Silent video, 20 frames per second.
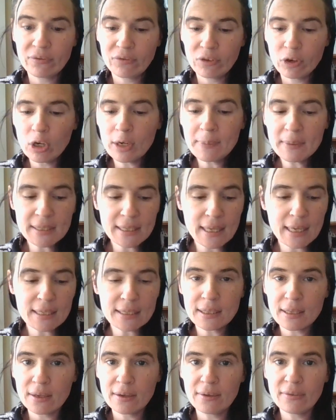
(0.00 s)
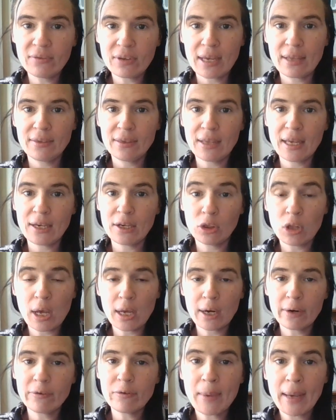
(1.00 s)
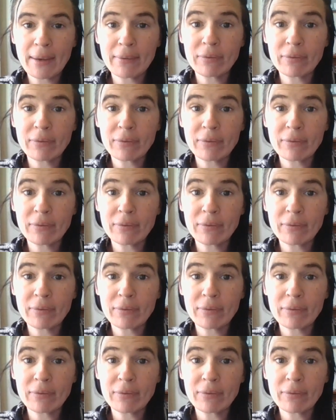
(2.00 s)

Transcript: very possessive, and they a lot of them